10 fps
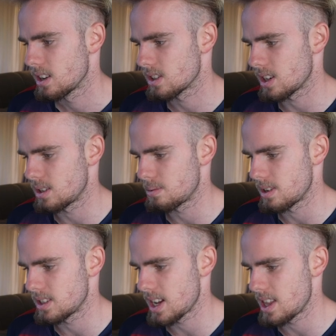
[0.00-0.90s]
because I just
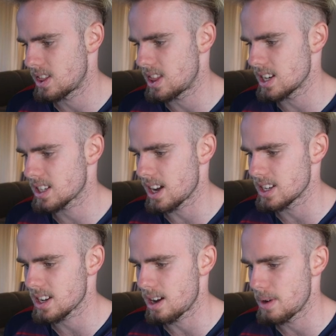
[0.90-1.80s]
want to say this
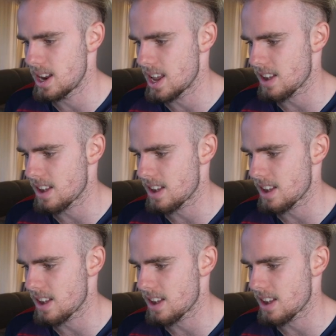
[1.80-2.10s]
guy's come in.